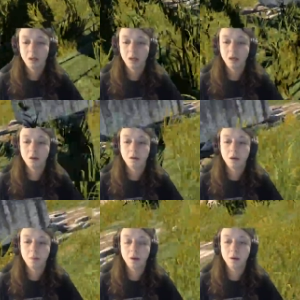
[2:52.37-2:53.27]
Here,
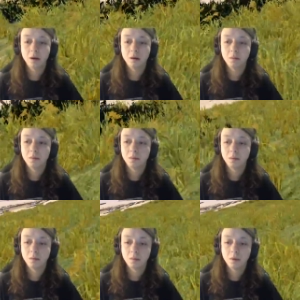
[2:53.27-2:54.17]
come here.
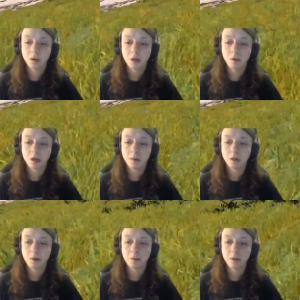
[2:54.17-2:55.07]
Come here, come here, come here,
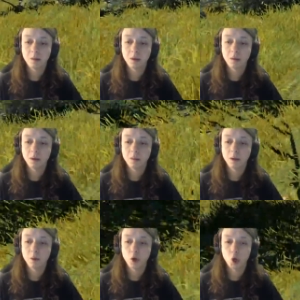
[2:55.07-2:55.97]
come here, come here,
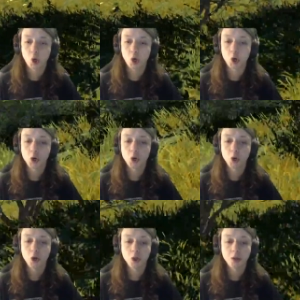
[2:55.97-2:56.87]
come here, come here, come